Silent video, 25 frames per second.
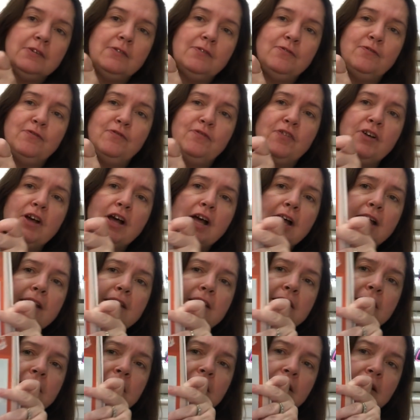
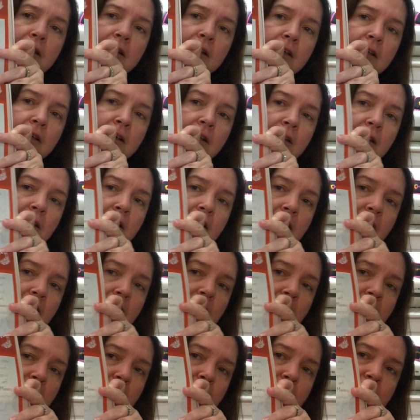fun,
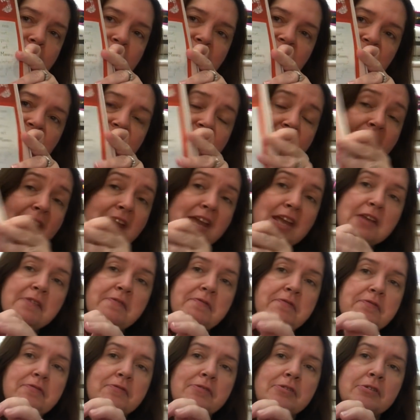
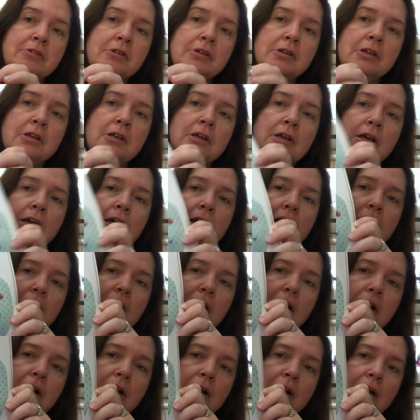safe.
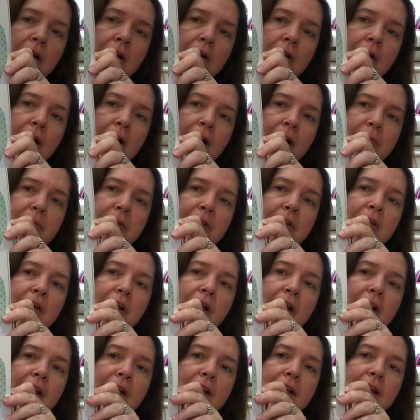I mean,
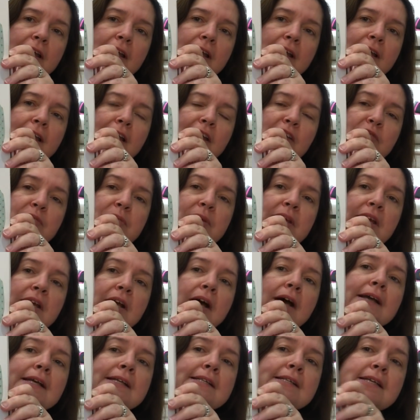it gave me
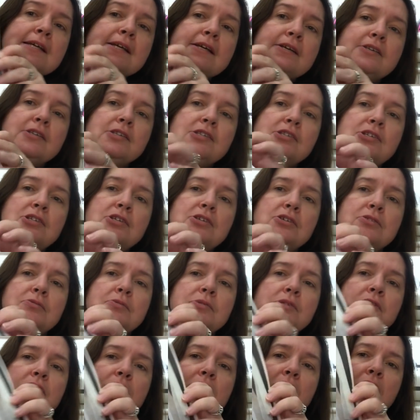ideas
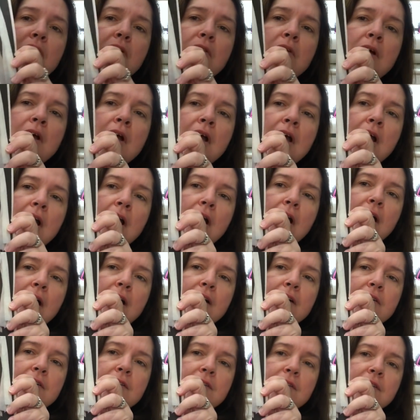too. So
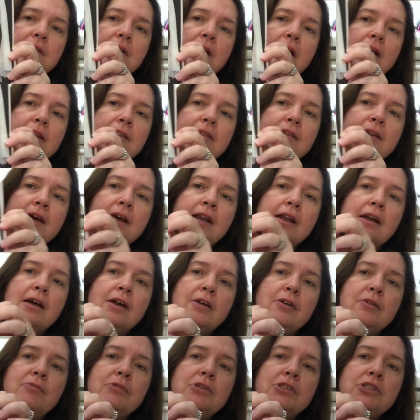I just thought that
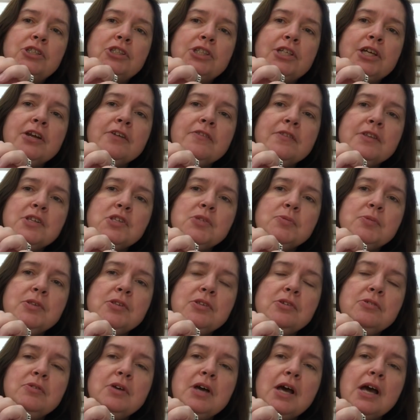I would share this
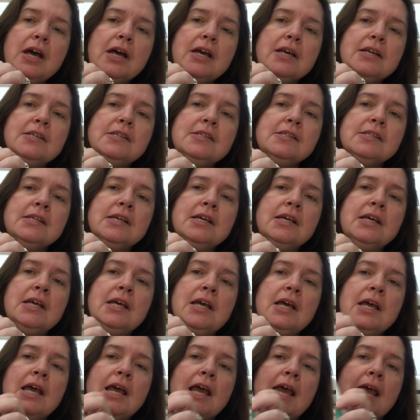with you guys.
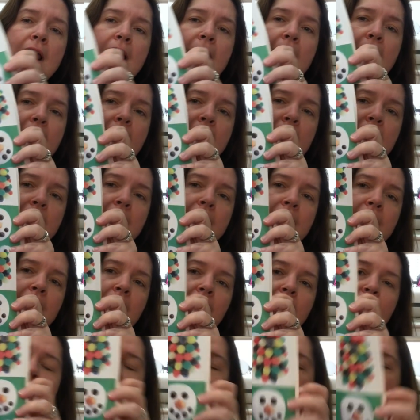And
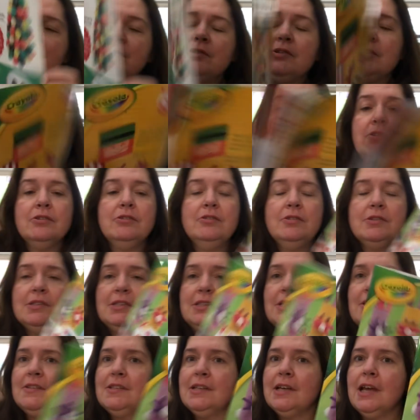I was looking through
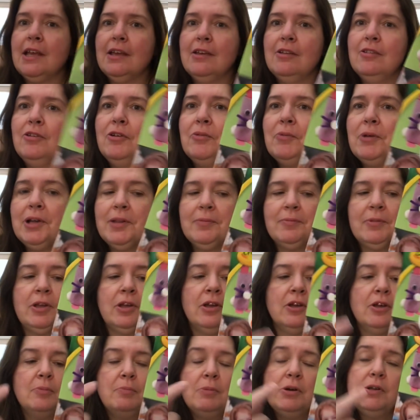this and I was like, you know what?
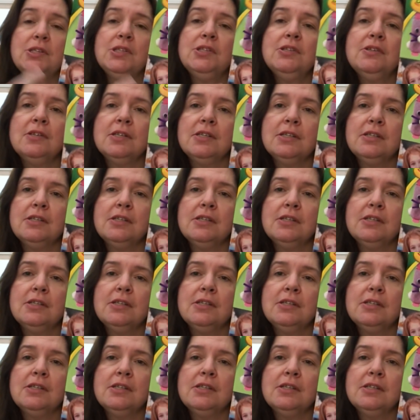Most of the